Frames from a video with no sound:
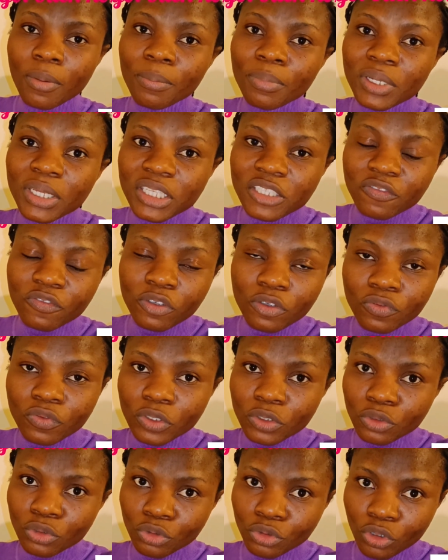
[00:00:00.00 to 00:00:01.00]
please feel
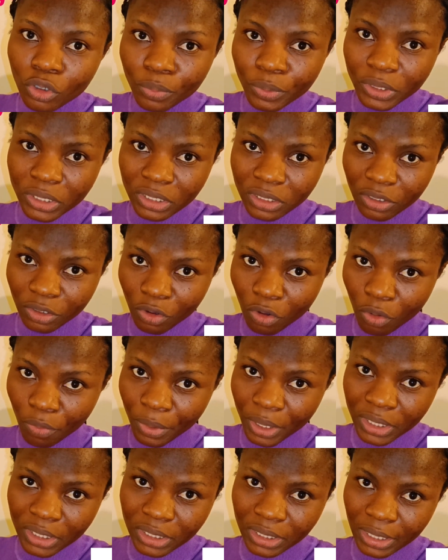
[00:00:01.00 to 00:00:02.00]
free to drop it in the
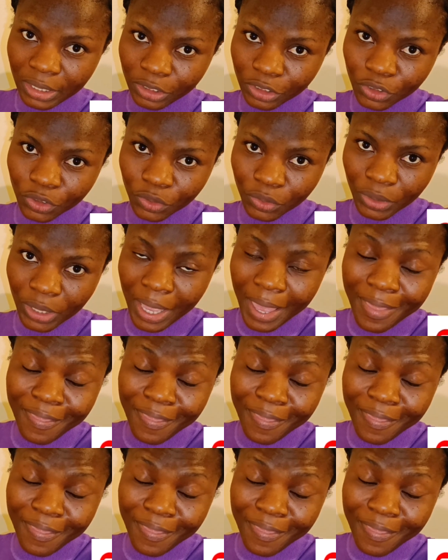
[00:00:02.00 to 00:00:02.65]
comment section